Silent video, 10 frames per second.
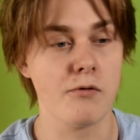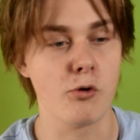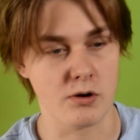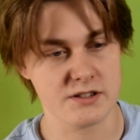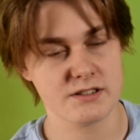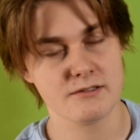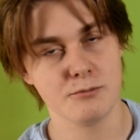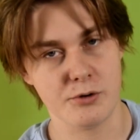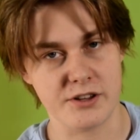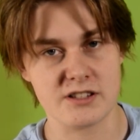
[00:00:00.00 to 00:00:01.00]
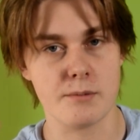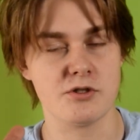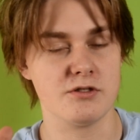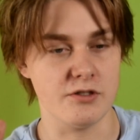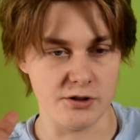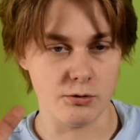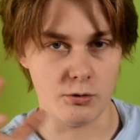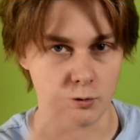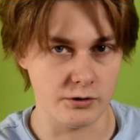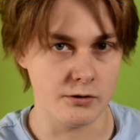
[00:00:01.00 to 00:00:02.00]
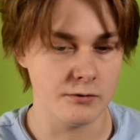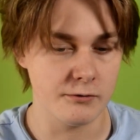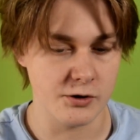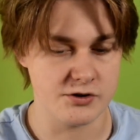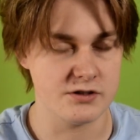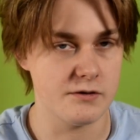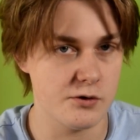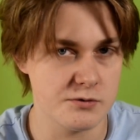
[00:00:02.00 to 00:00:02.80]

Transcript: course, with exception to the older versions of those